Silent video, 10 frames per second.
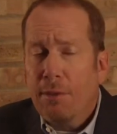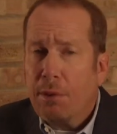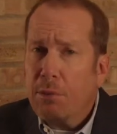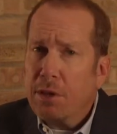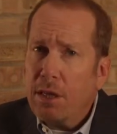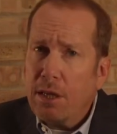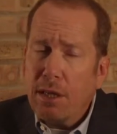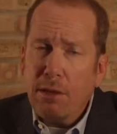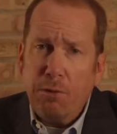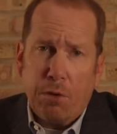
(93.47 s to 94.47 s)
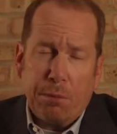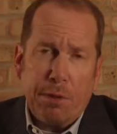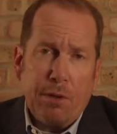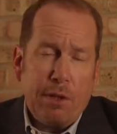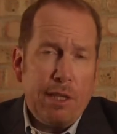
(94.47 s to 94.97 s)
But with an informal
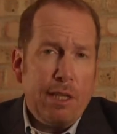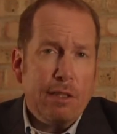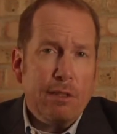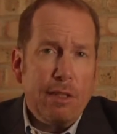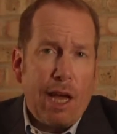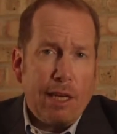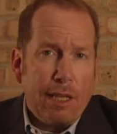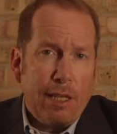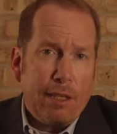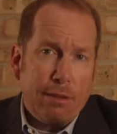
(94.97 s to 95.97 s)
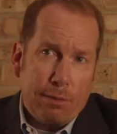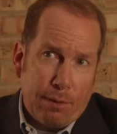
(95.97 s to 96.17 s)
hearing, it's not as,